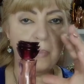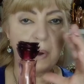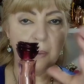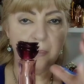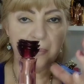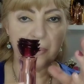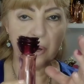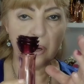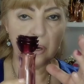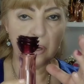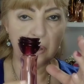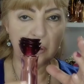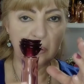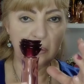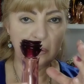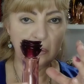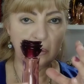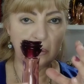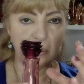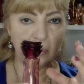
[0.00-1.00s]
popcorn
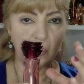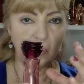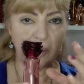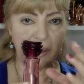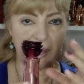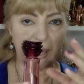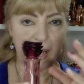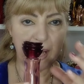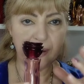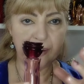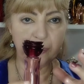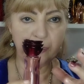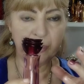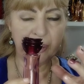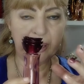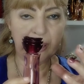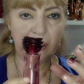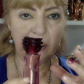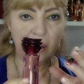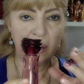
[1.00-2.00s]
with
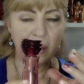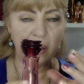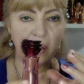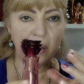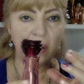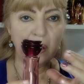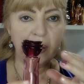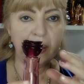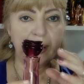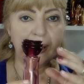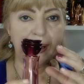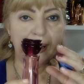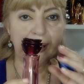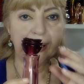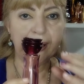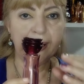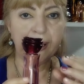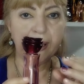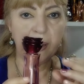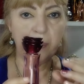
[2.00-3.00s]
caramel,
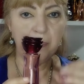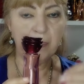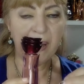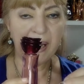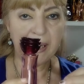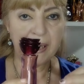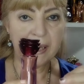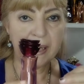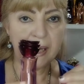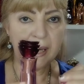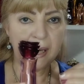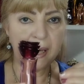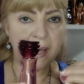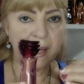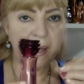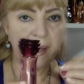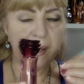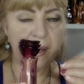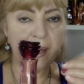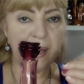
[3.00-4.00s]
uh,
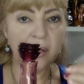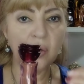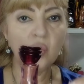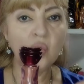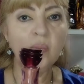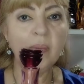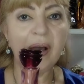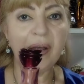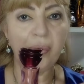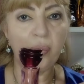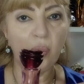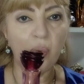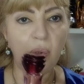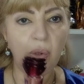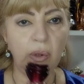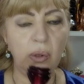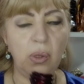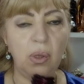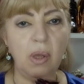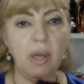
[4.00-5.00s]
vanilla, and kumaru.
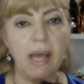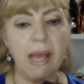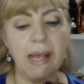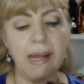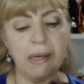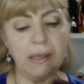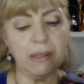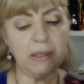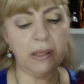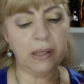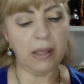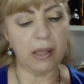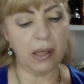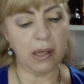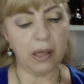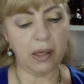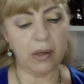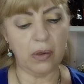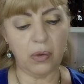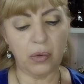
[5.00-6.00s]
And
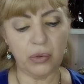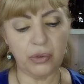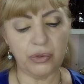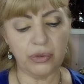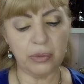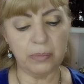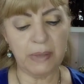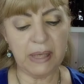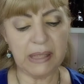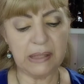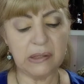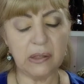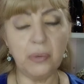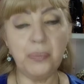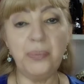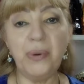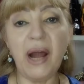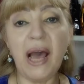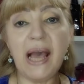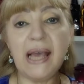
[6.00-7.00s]
uh, to my
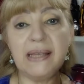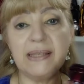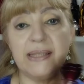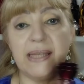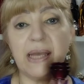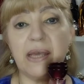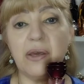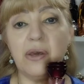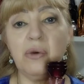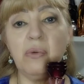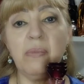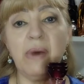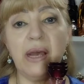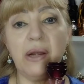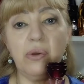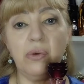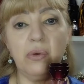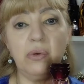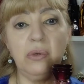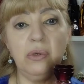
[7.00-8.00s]
surprise, the
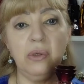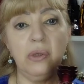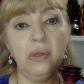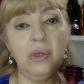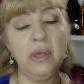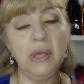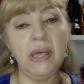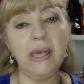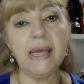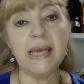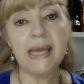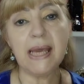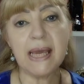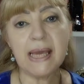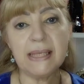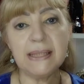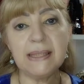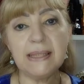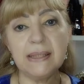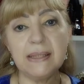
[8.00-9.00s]
kumaru
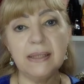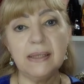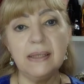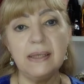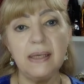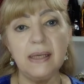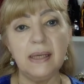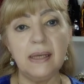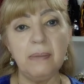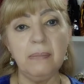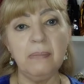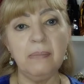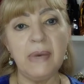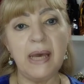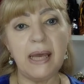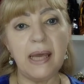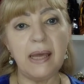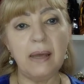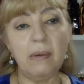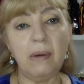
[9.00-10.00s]
is
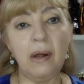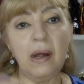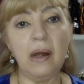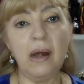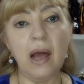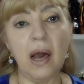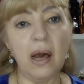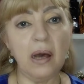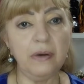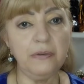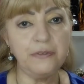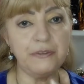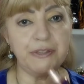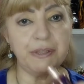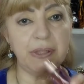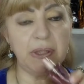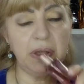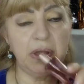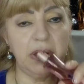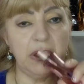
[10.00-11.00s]
my
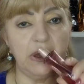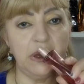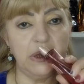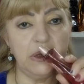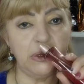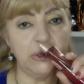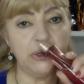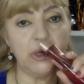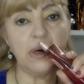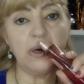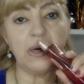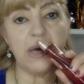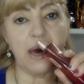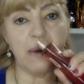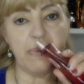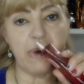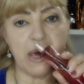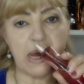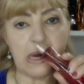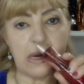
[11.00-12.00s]
loved
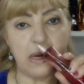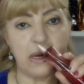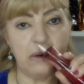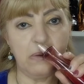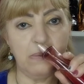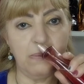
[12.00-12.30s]
tonka bean.